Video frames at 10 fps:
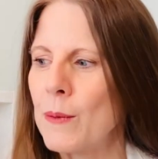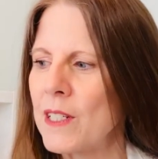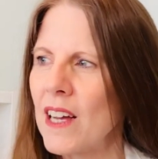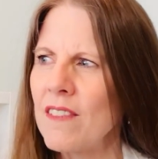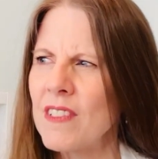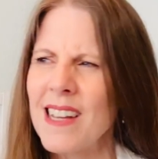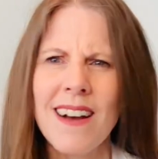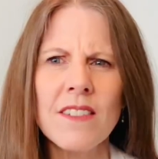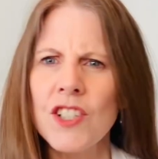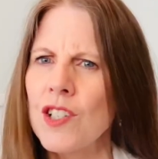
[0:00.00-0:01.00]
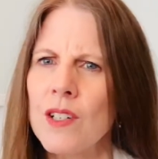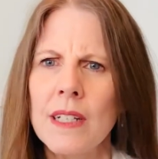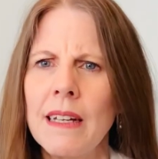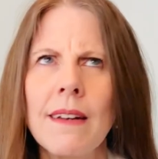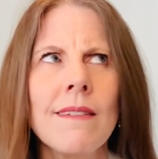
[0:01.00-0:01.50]
which I've touched
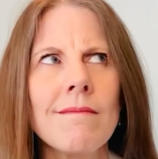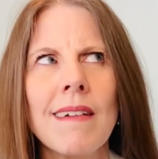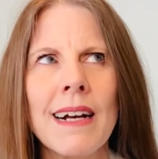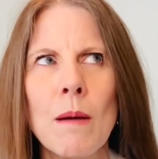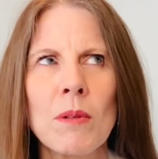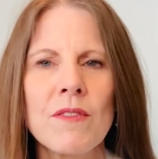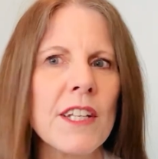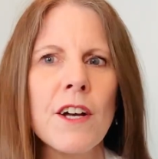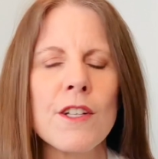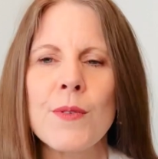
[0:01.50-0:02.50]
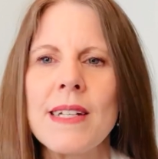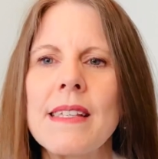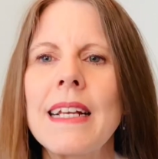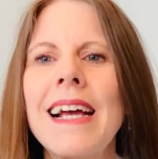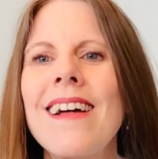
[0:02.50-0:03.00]
on in a couple of videos
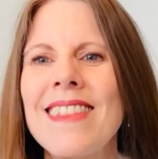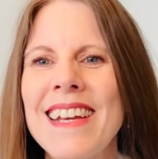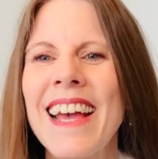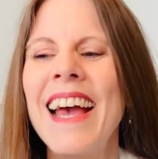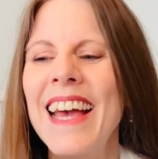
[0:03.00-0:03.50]
recently, I think,